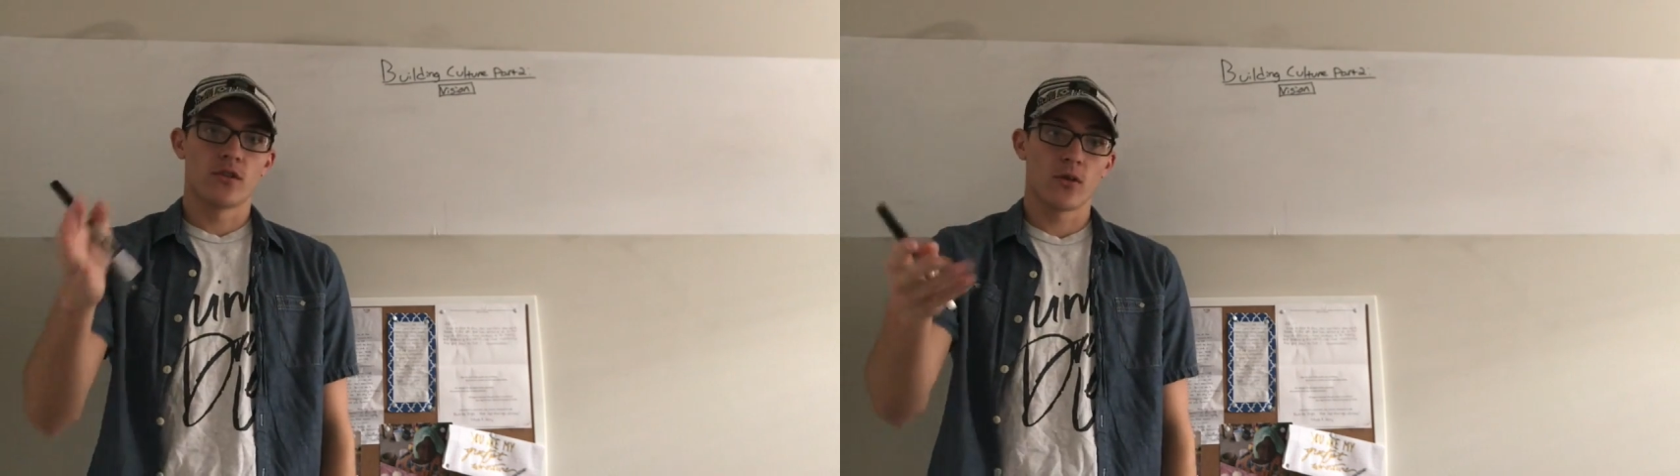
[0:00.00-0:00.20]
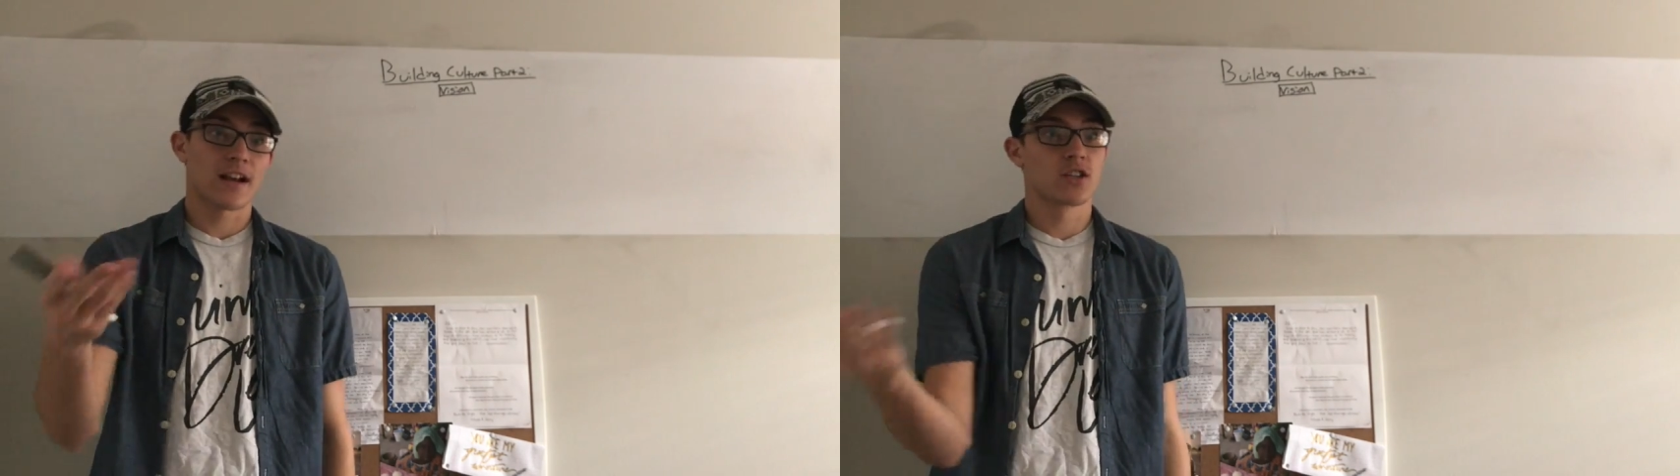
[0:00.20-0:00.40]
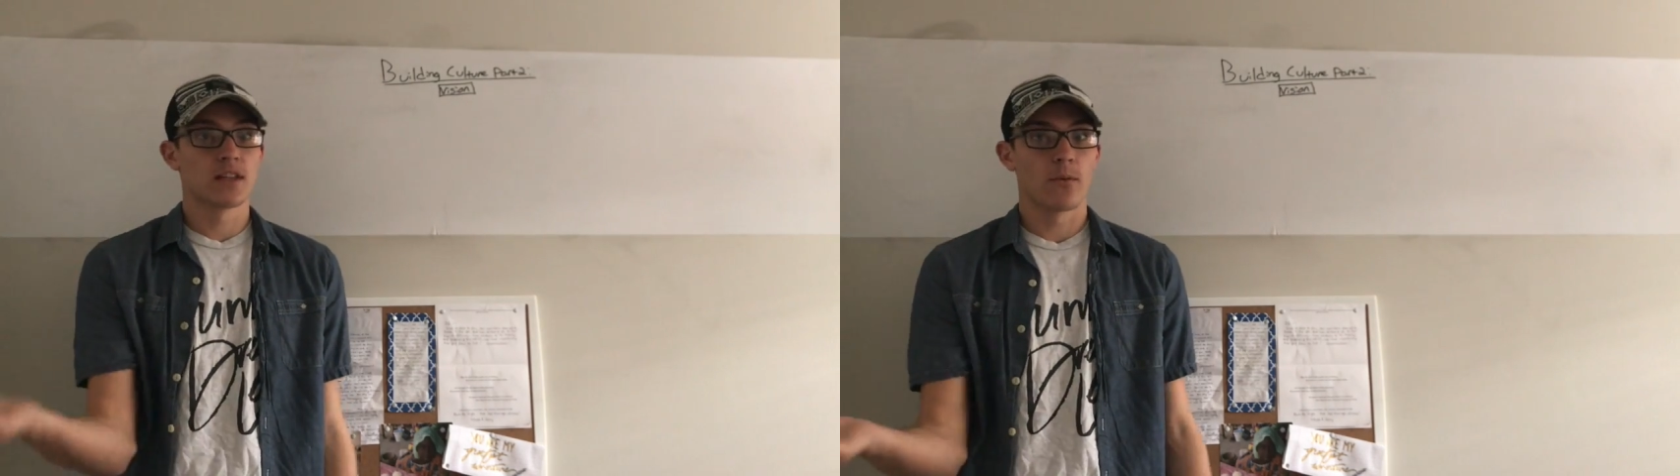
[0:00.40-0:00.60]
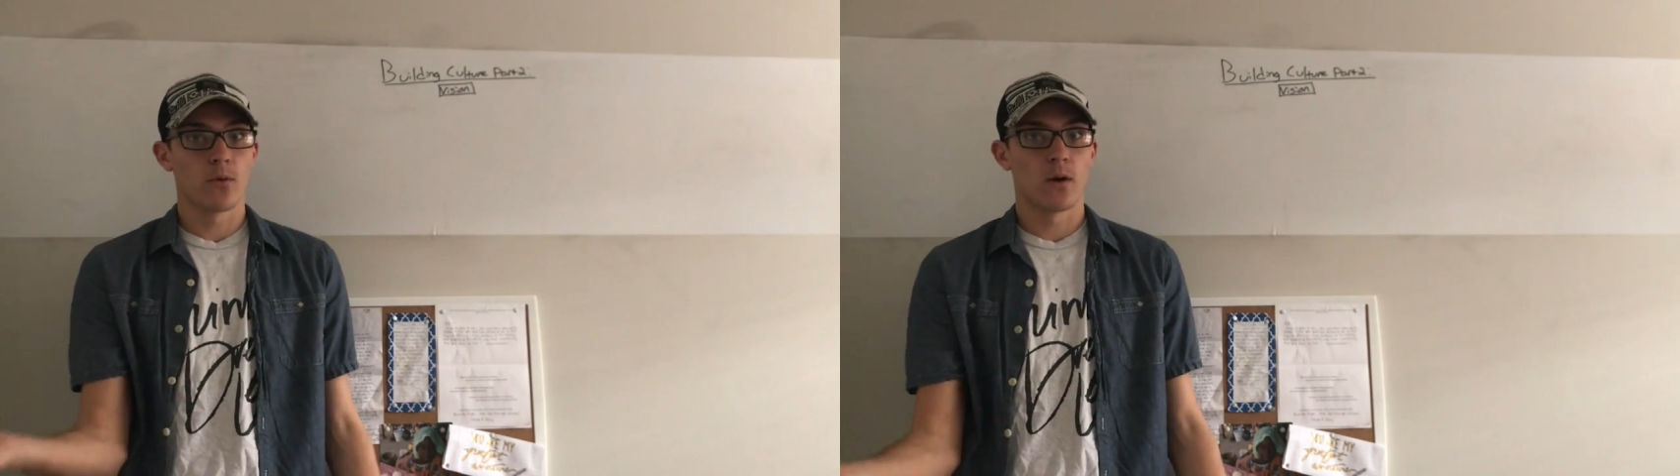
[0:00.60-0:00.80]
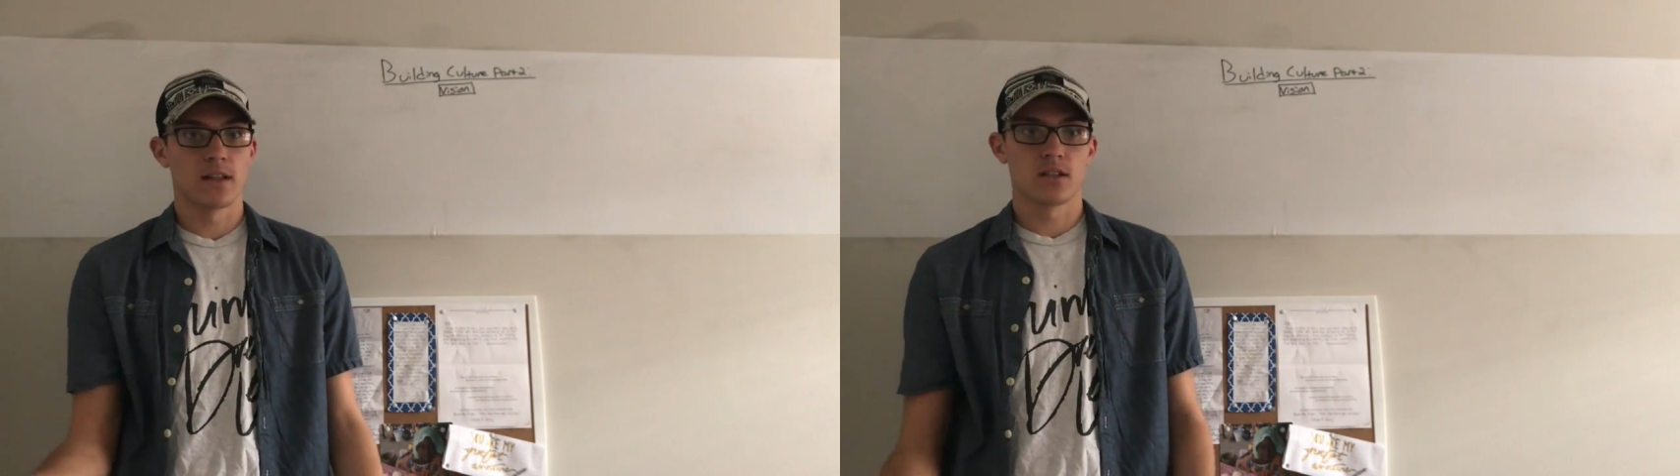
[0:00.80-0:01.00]
direction that we
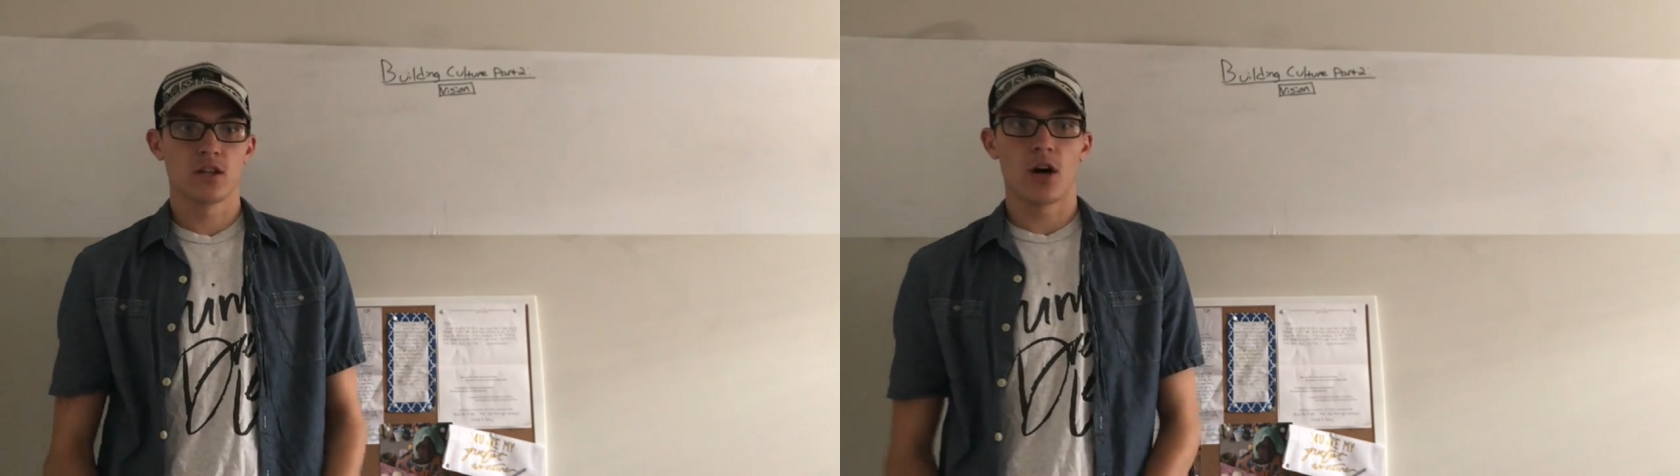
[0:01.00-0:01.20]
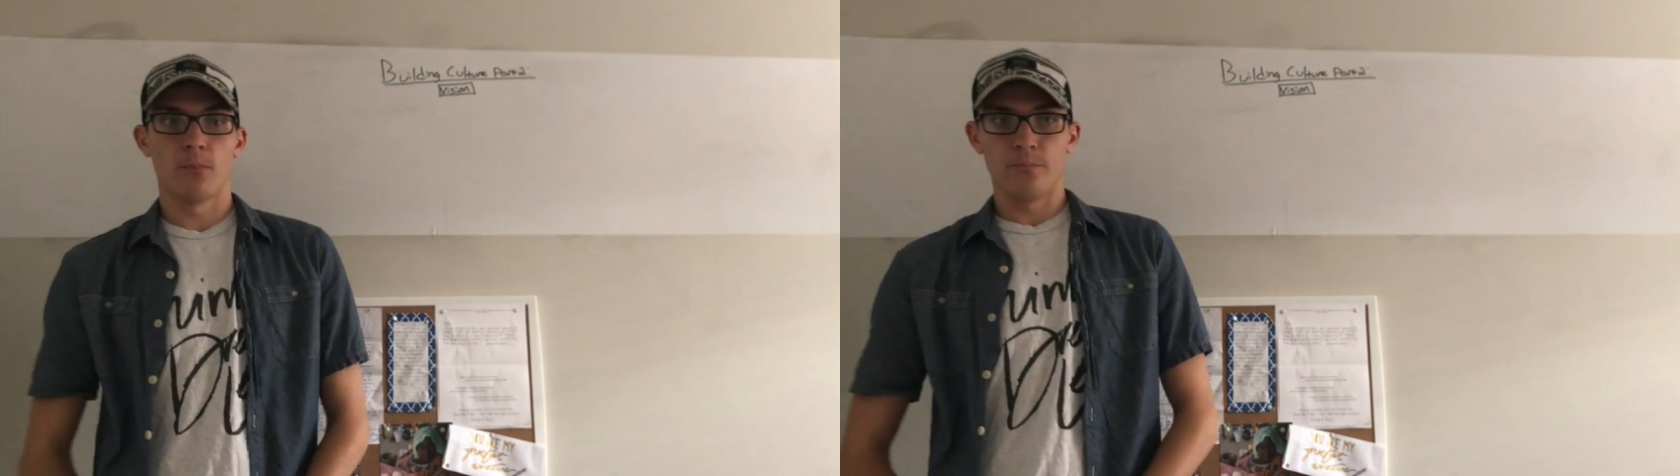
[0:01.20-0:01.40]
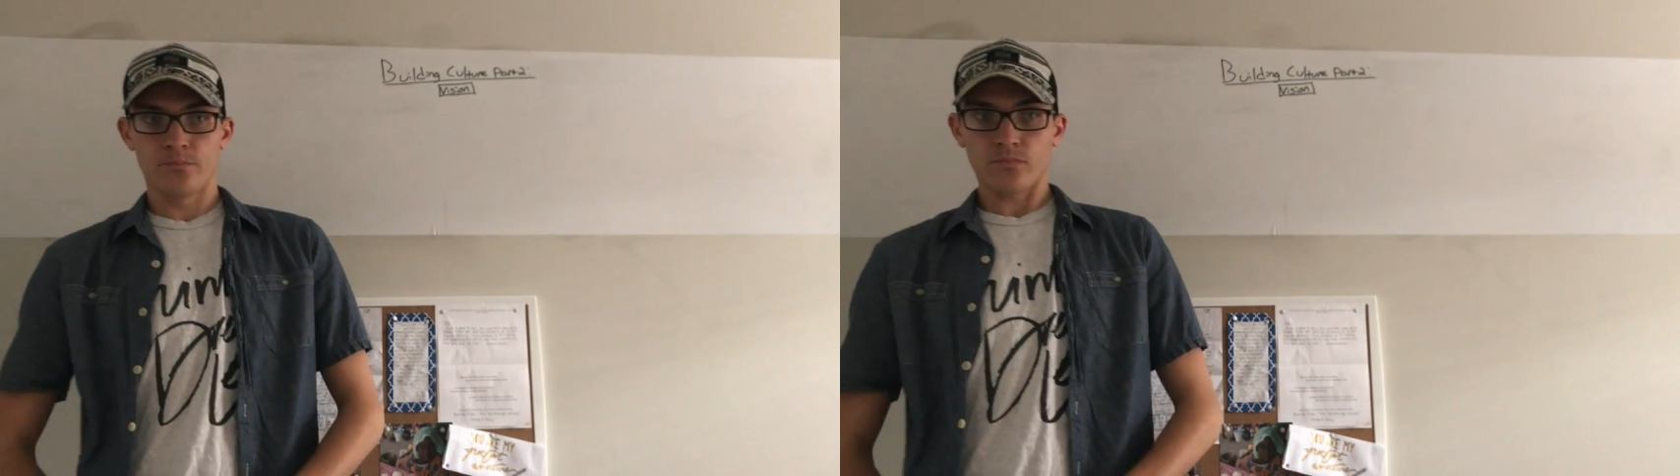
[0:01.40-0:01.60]
want it to go.